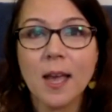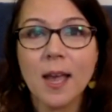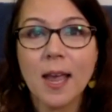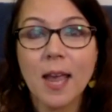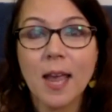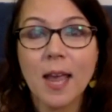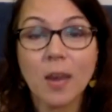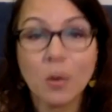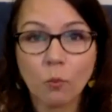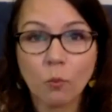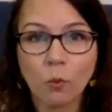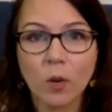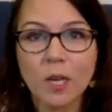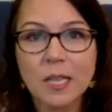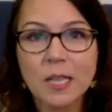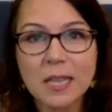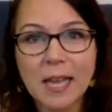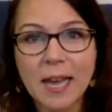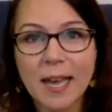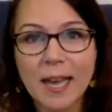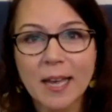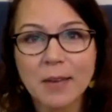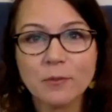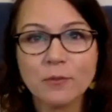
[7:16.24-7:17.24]
in real
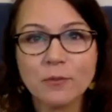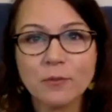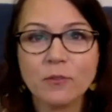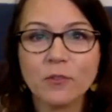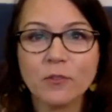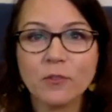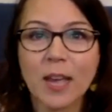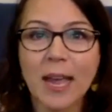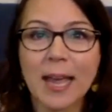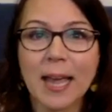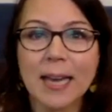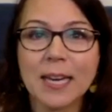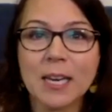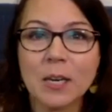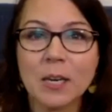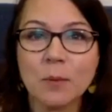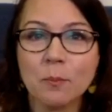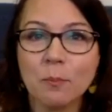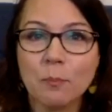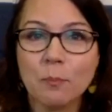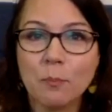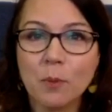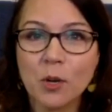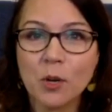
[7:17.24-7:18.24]
life and in
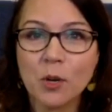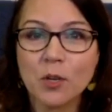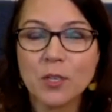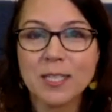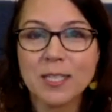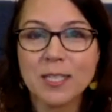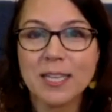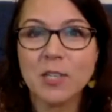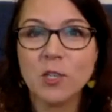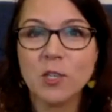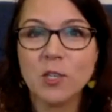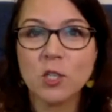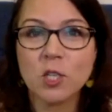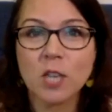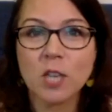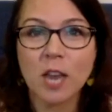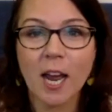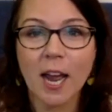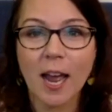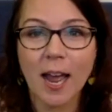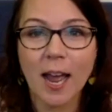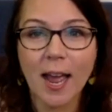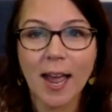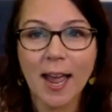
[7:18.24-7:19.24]
books and just
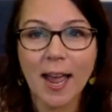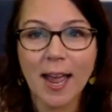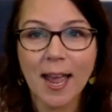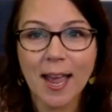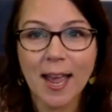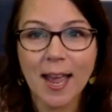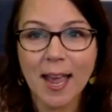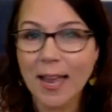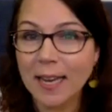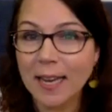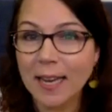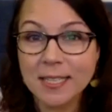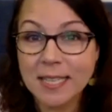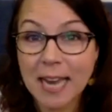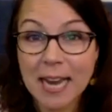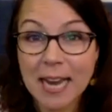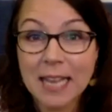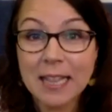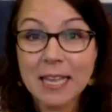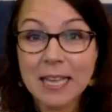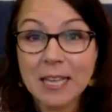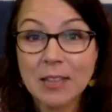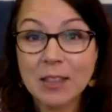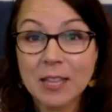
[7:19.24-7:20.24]
in
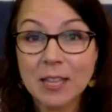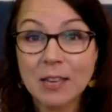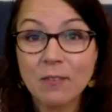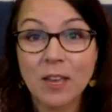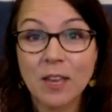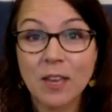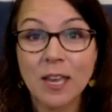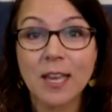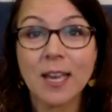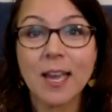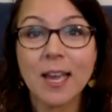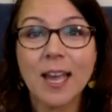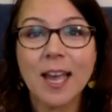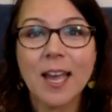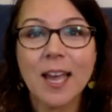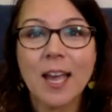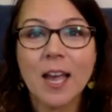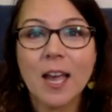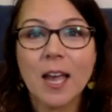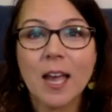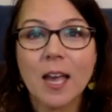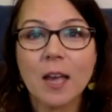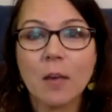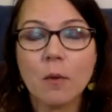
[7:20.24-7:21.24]
daily living,
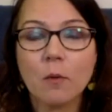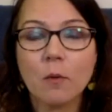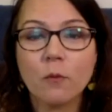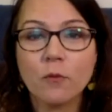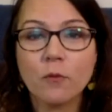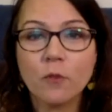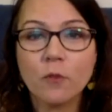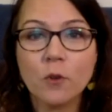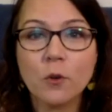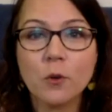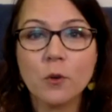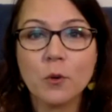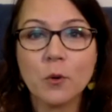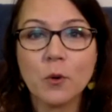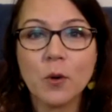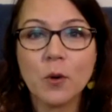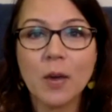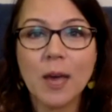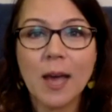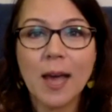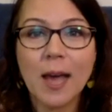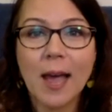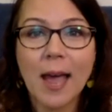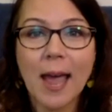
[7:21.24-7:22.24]
food
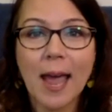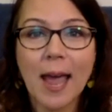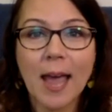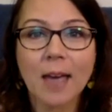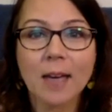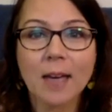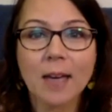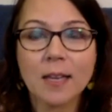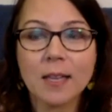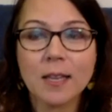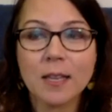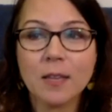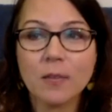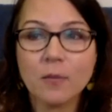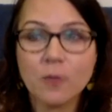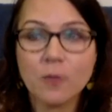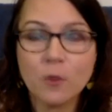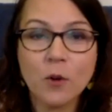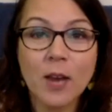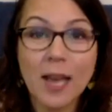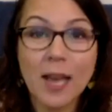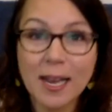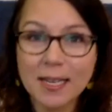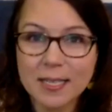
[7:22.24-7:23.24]
and food
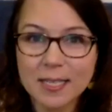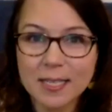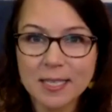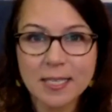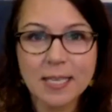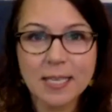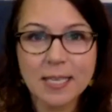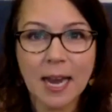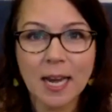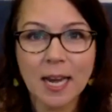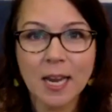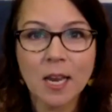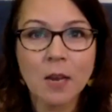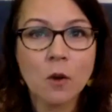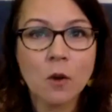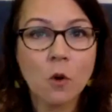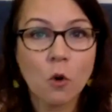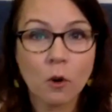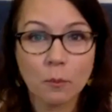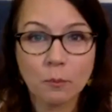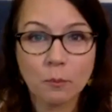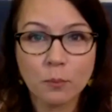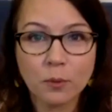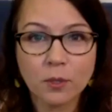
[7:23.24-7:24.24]
as setting
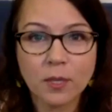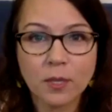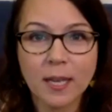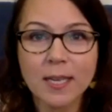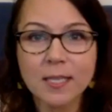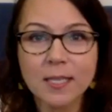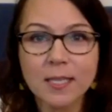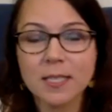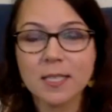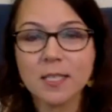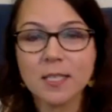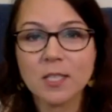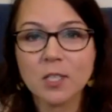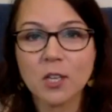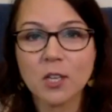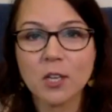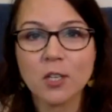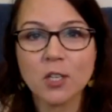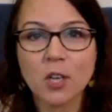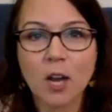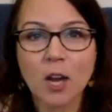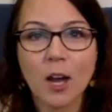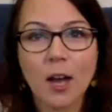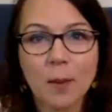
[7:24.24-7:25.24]
or place is such a
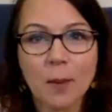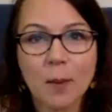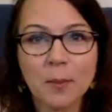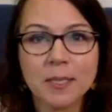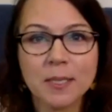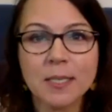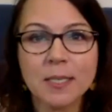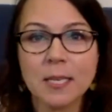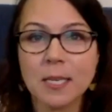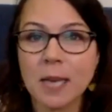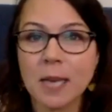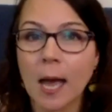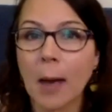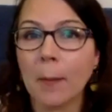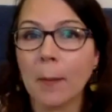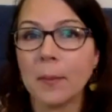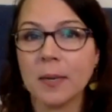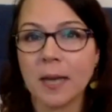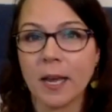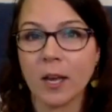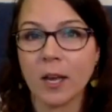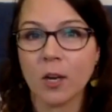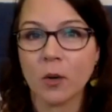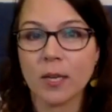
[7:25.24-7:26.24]
common
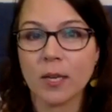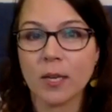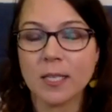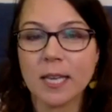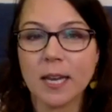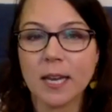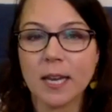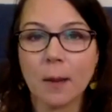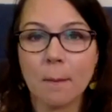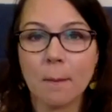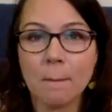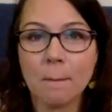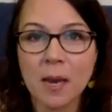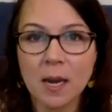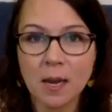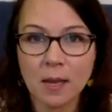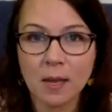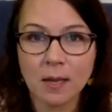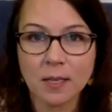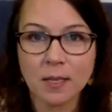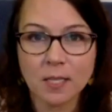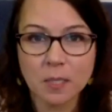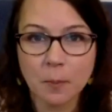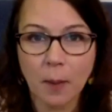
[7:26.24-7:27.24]
denominator. It's like a meeting
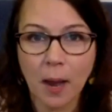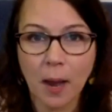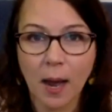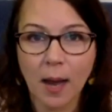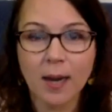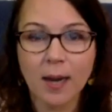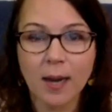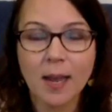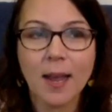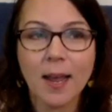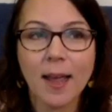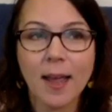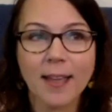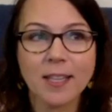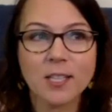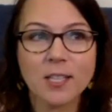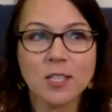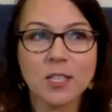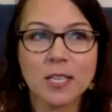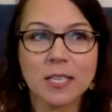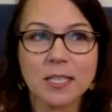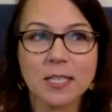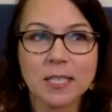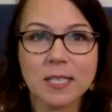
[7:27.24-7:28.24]
spot. It's
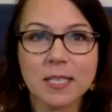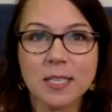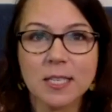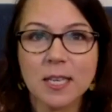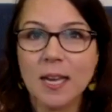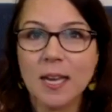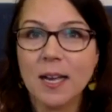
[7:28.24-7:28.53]
this